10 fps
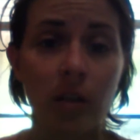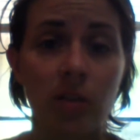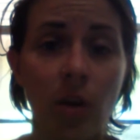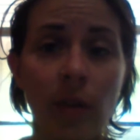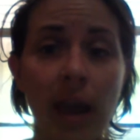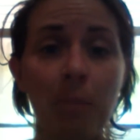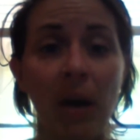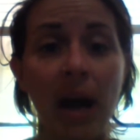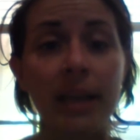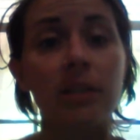So they
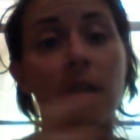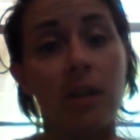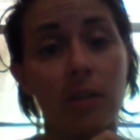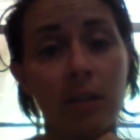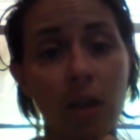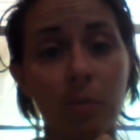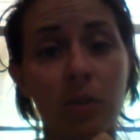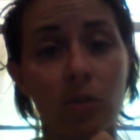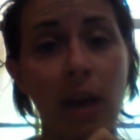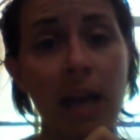bind to their
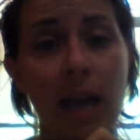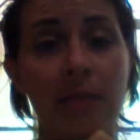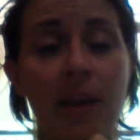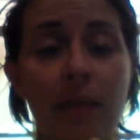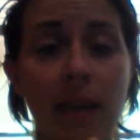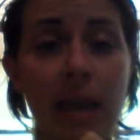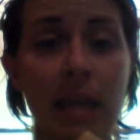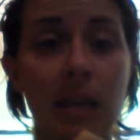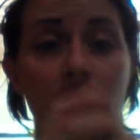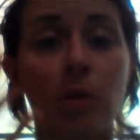substrate, and then they
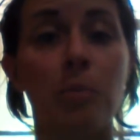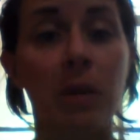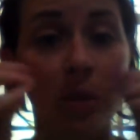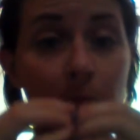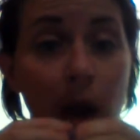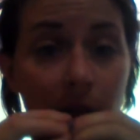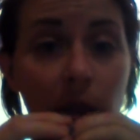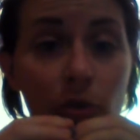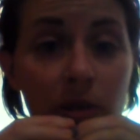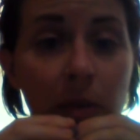either build
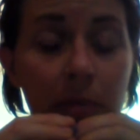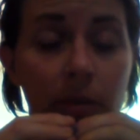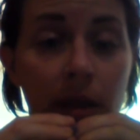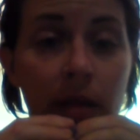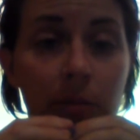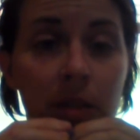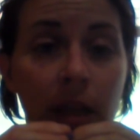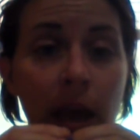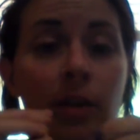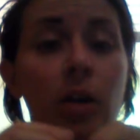molecules by putting them
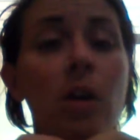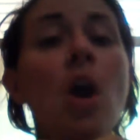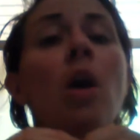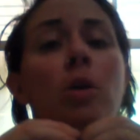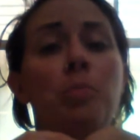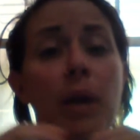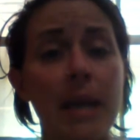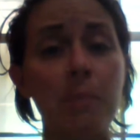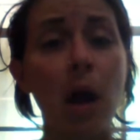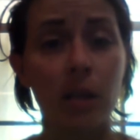together or
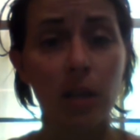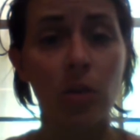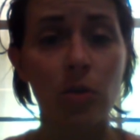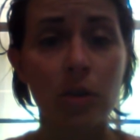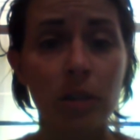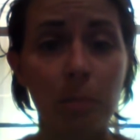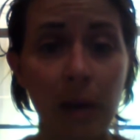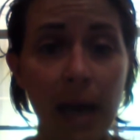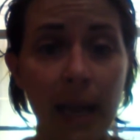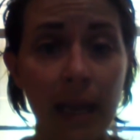break molecules
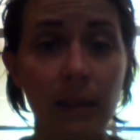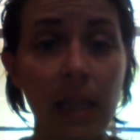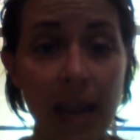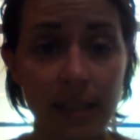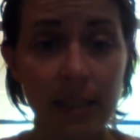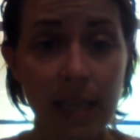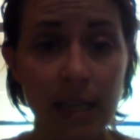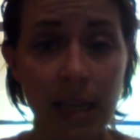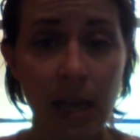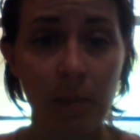by
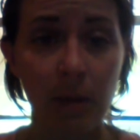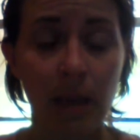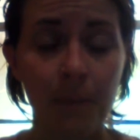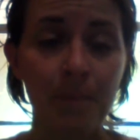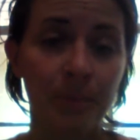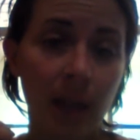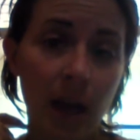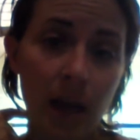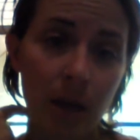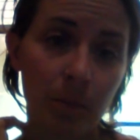lysing them
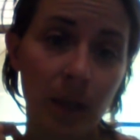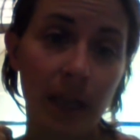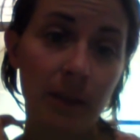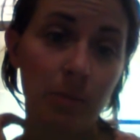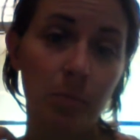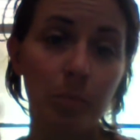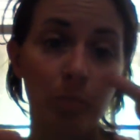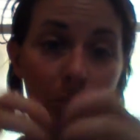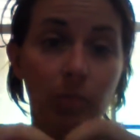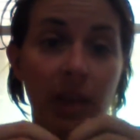and
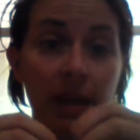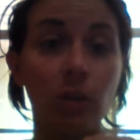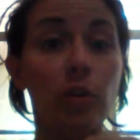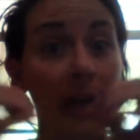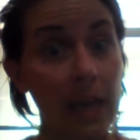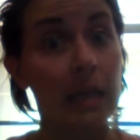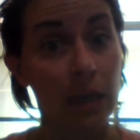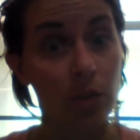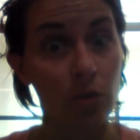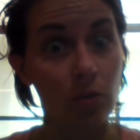then
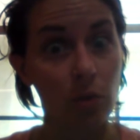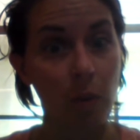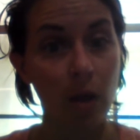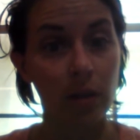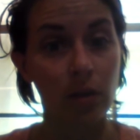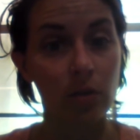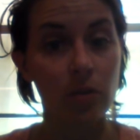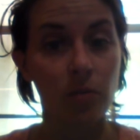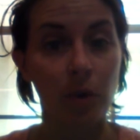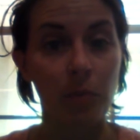creating two new
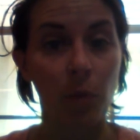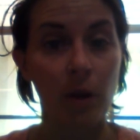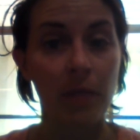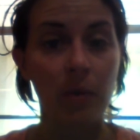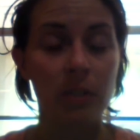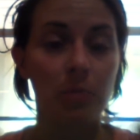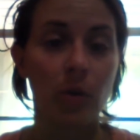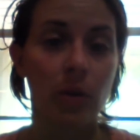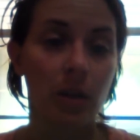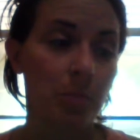molecules from the one that was
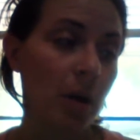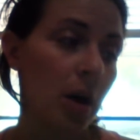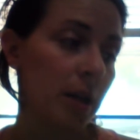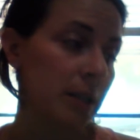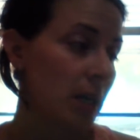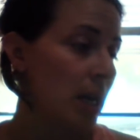broken apart.